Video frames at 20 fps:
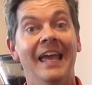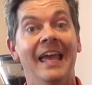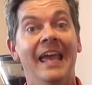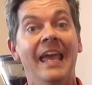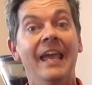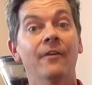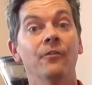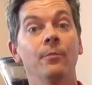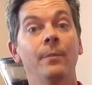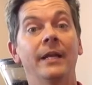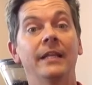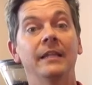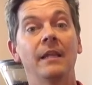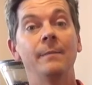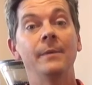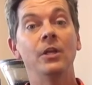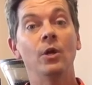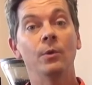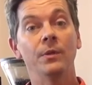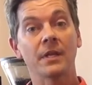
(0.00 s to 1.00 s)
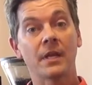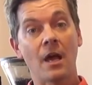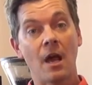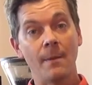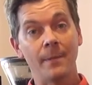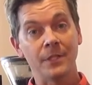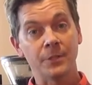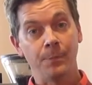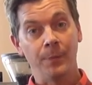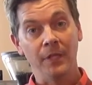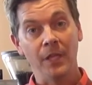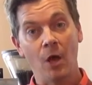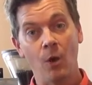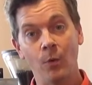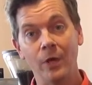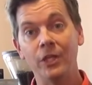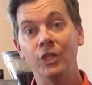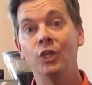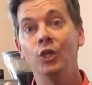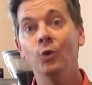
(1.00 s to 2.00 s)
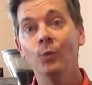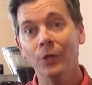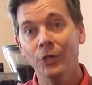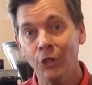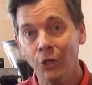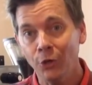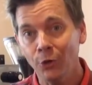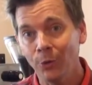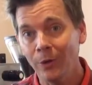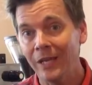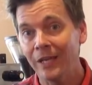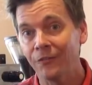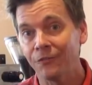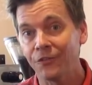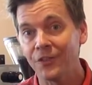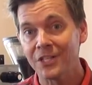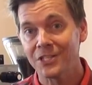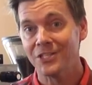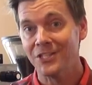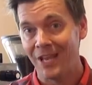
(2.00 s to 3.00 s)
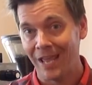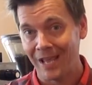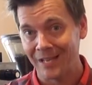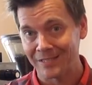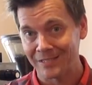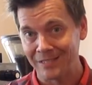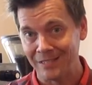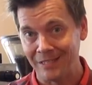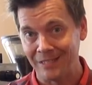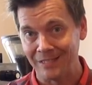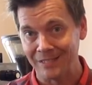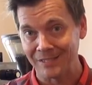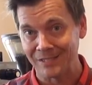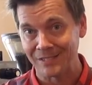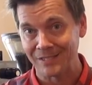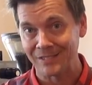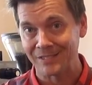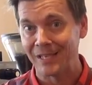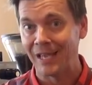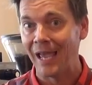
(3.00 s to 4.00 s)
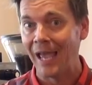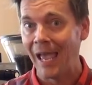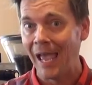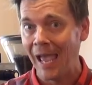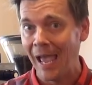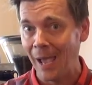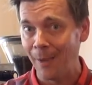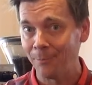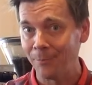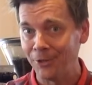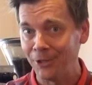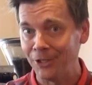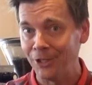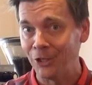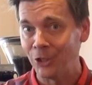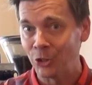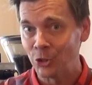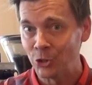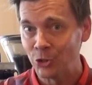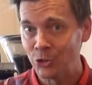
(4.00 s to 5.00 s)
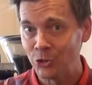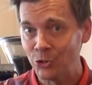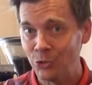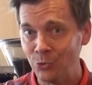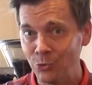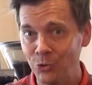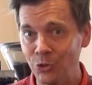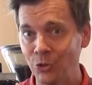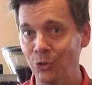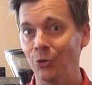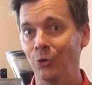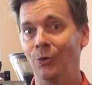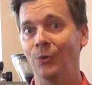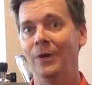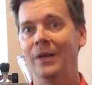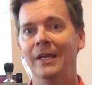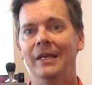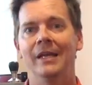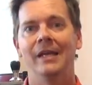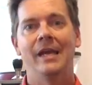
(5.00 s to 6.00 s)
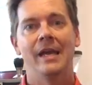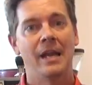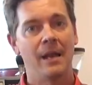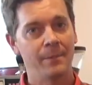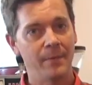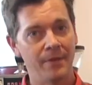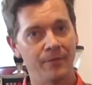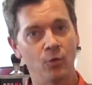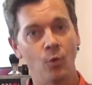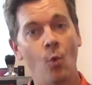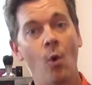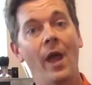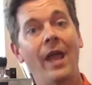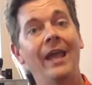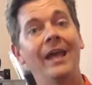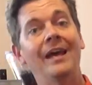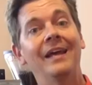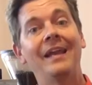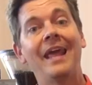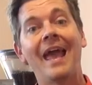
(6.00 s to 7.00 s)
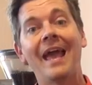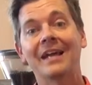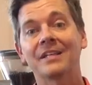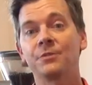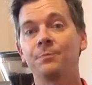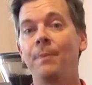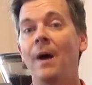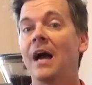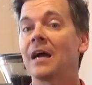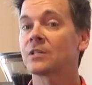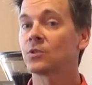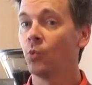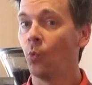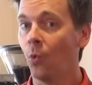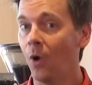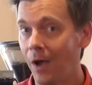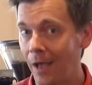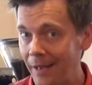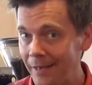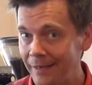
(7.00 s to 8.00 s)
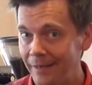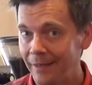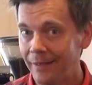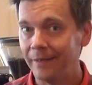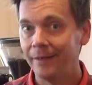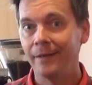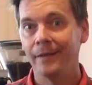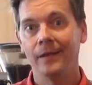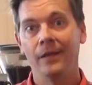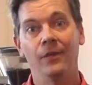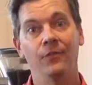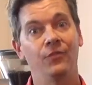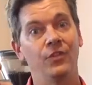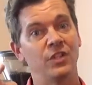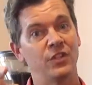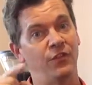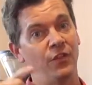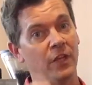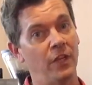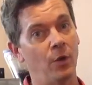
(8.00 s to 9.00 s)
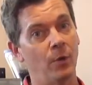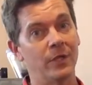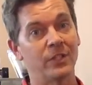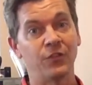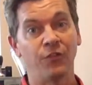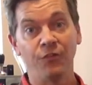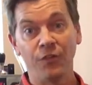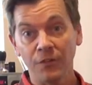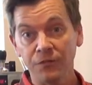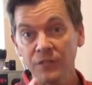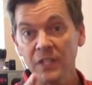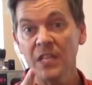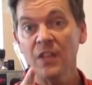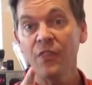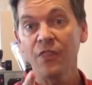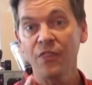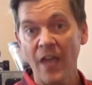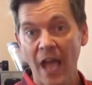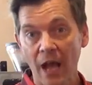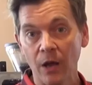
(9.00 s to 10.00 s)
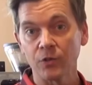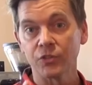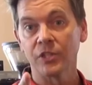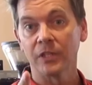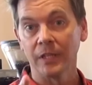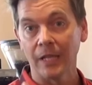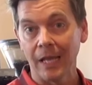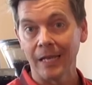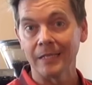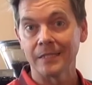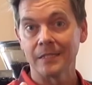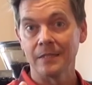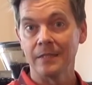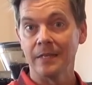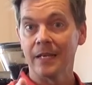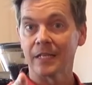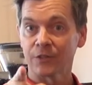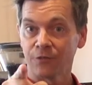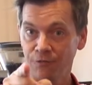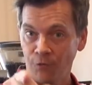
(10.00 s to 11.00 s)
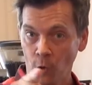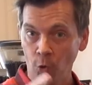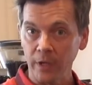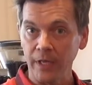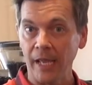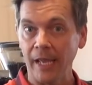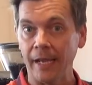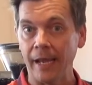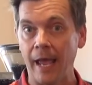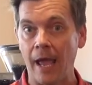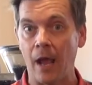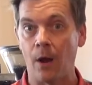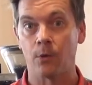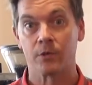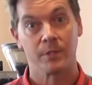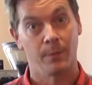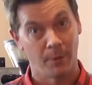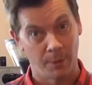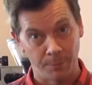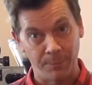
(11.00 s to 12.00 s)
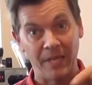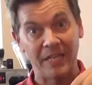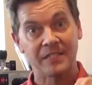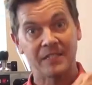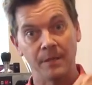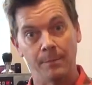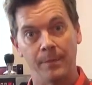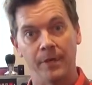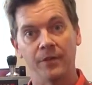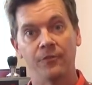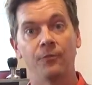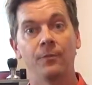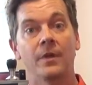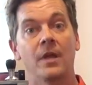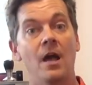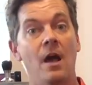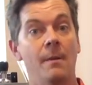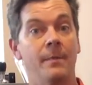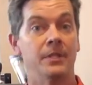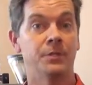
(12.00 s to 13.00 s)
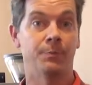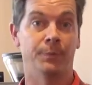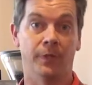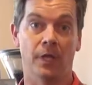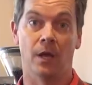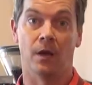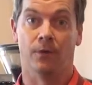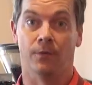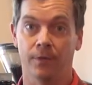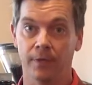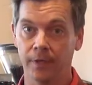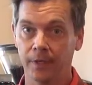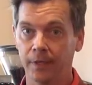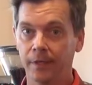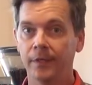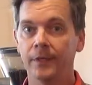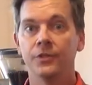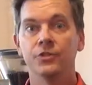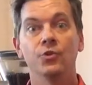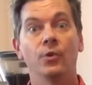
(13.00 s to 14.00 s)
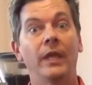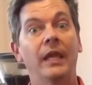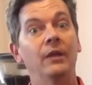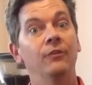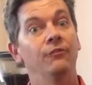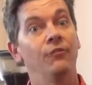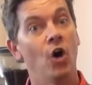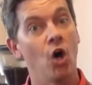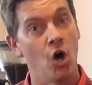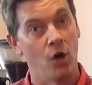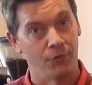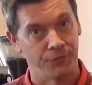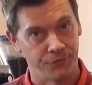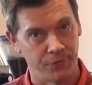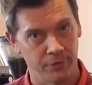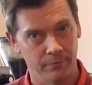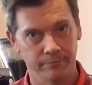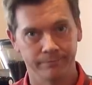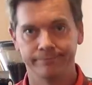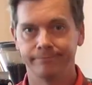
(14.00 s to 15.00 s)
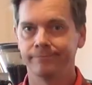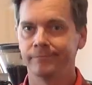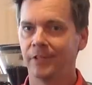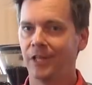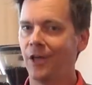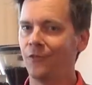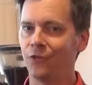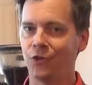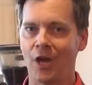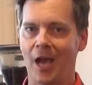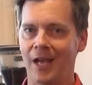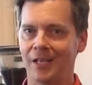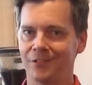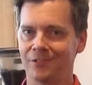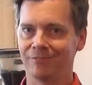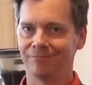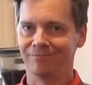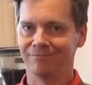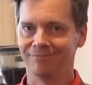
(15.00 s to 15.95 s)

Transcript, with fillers: Hey everybody, let me know in the comments below what you would do if this nastiness happened to you. And I'm giving away an Xbox One. If this video gets 50,000 likes in the next 48 hours, I'm gonna pick somebody from the comments below. So get involved. Love you guys.